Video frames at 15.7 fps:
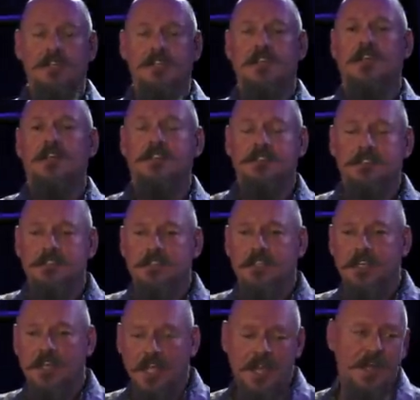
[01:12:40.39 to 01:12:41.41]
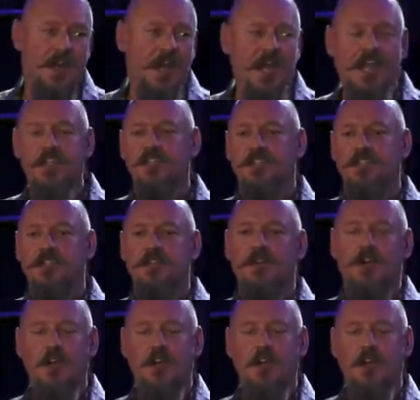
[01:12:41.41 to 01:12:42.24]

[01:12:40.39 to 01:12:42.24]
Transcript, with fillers: So, and, and I actually do.